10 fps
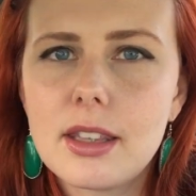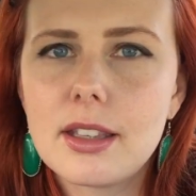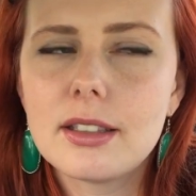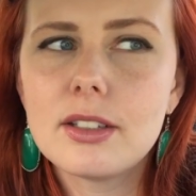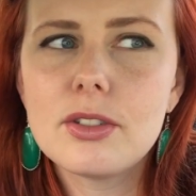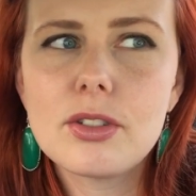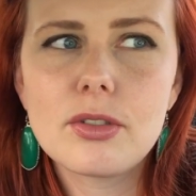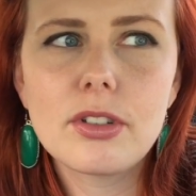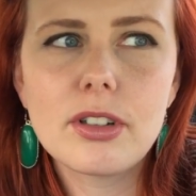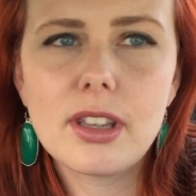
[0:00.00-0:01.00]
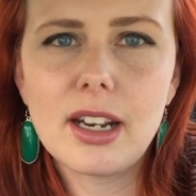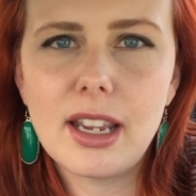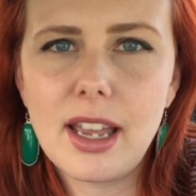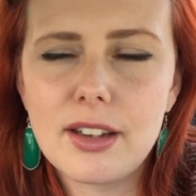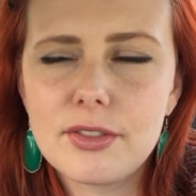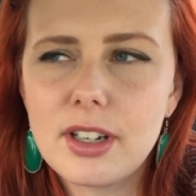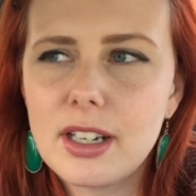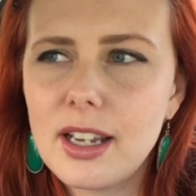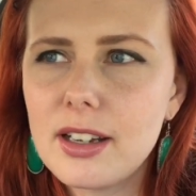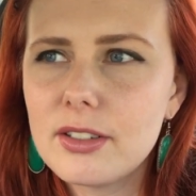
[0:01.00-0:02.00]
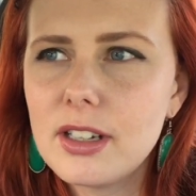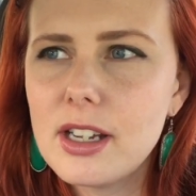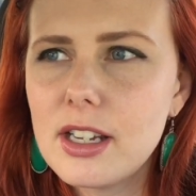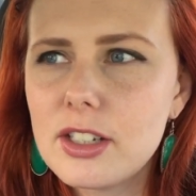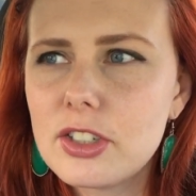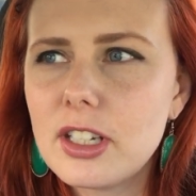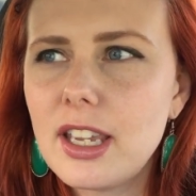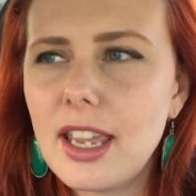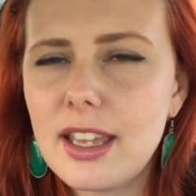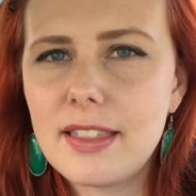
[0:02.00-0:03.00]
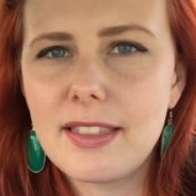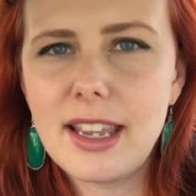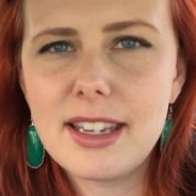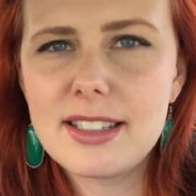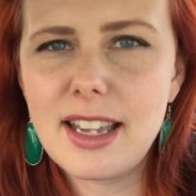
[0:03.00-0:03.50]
little stroller that I have right now, she can't lay